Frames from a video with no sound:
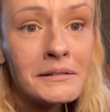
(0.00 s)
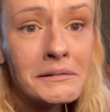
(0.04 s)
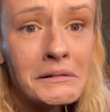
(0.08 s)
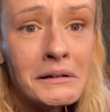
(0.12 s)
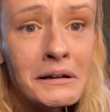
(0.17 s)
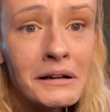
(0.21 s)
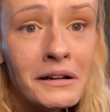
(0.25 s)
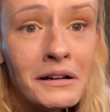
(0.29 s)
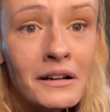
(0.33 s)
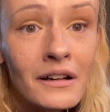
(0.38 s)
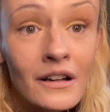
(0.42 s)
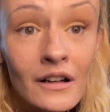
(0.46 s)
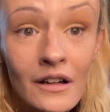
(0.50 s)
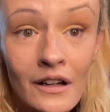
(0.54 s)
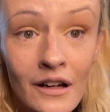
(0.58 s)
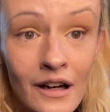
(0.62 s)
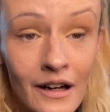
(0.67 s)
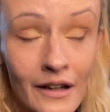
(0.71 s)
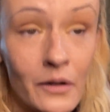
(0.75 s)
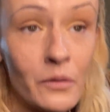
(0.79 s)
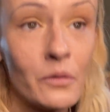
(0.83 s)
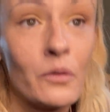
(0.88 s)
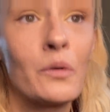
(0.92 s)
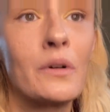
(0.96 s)
I
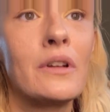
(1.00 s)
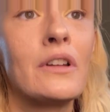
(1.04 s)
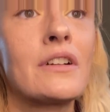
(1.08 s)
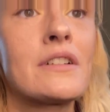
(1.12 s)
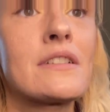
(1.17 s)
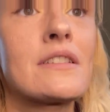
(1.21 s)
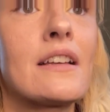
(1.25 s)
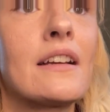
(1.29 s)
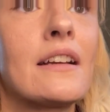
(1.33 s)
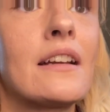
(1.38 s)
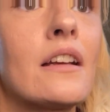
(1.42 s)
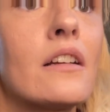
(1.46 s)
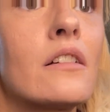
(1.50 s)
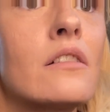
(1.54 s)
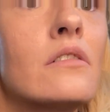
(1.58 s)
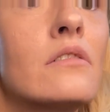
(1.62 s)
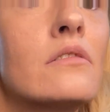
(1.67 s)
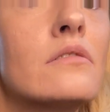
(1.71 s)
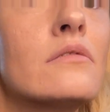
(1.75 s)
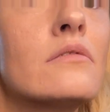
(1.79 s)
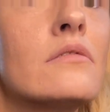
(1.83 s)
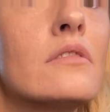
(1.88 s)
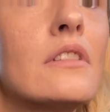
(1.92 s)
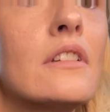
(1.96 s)
don't know what it looks like.
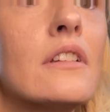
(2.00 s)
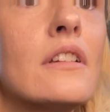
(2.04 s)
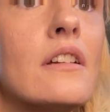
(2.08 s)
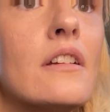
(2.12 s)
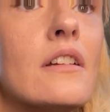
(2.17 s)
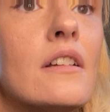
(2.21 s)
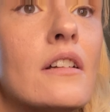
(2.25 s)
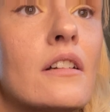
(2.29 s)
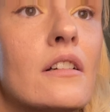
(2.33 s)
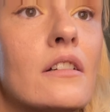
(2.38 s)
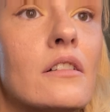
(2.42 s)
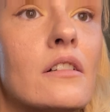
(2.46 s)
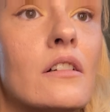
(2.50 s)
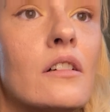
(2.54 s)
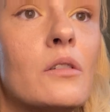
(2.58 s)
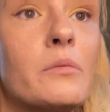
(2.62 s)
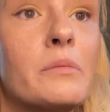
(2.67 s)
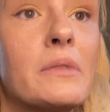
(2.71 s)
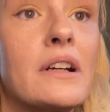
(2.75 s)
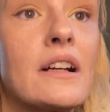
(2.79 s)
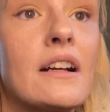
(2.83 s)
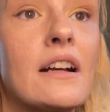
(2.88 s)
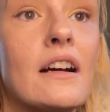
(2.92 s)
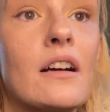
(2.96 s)
Oh
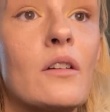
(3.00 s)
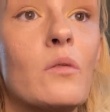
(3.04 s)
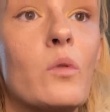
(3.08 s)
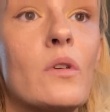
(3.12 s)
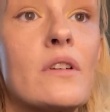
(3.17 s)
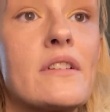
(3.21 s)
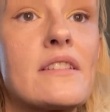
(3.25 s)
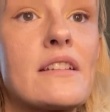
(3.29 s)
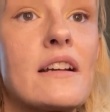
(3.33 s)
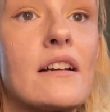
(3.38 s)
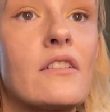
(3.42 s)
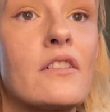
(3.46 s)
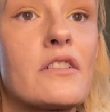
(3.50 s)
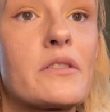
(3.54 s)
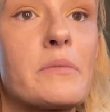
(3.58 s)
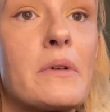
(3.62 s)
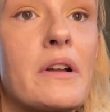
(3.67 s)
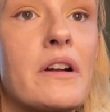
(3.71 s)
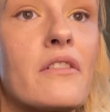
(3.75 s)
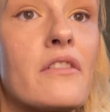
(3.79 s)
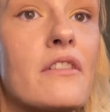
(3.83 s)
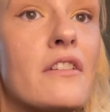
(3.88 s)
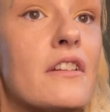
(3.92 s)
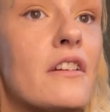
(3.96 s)
my god, one side looks
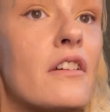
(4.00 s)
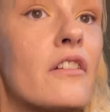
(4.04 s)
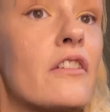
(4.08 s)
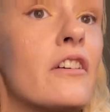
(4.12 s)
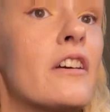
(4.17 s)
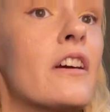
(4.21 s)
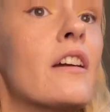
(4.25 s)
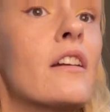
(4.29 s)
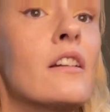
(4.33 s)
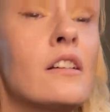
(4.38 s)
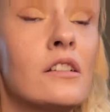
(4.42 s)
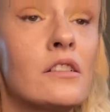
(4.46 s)
better than the other.